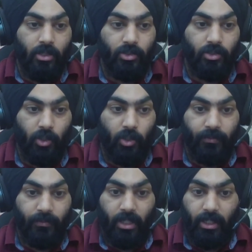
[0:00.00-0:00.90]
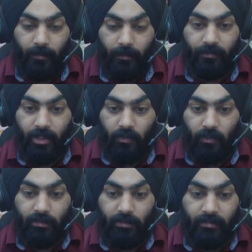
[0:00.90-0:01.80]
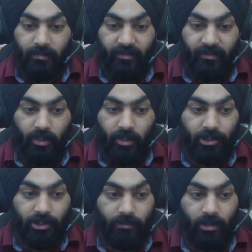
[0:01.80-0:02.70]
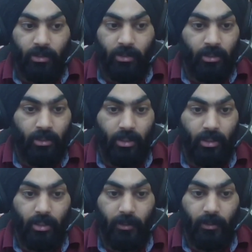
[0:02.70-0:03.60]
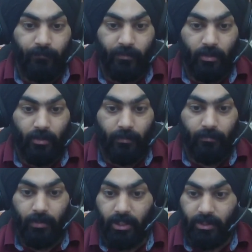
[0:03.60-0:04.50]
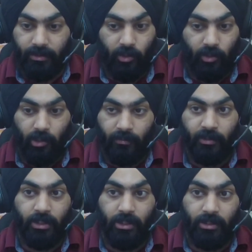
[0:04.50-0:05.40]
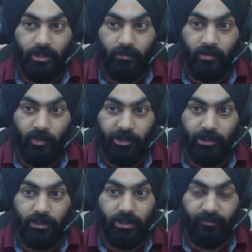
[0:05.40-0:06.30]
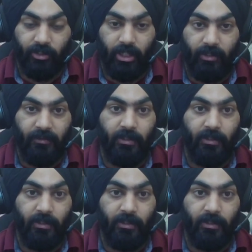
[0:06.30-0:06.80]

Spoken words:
So yeah, that was my brief introduction, ma'am. um, Please follow up with some questions if you have.